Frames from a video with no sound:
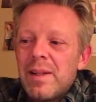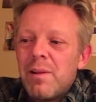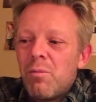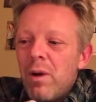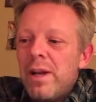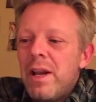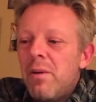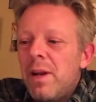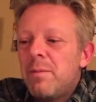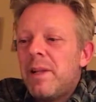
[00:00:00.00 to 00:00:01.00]
So right
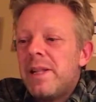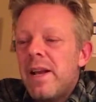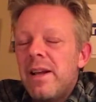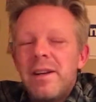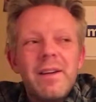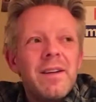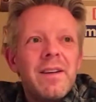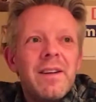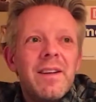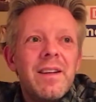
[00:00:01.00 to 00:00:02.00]
now as we stand,
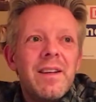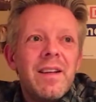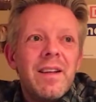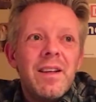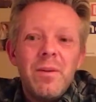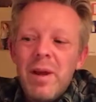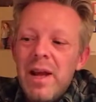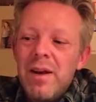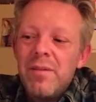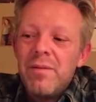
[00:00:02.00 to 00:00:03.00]
you
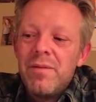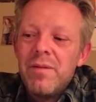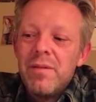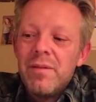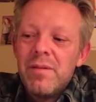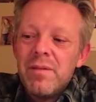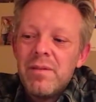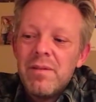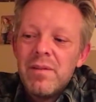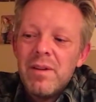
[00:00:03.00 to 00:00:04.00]
have
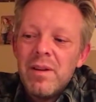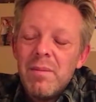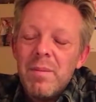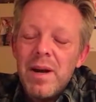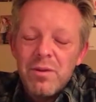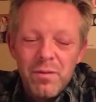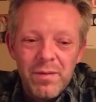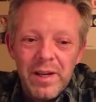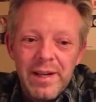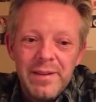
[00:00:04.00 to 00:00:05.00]
Michael
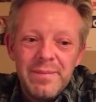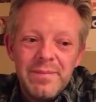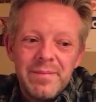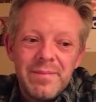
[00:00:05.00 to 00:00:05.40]
Flynn,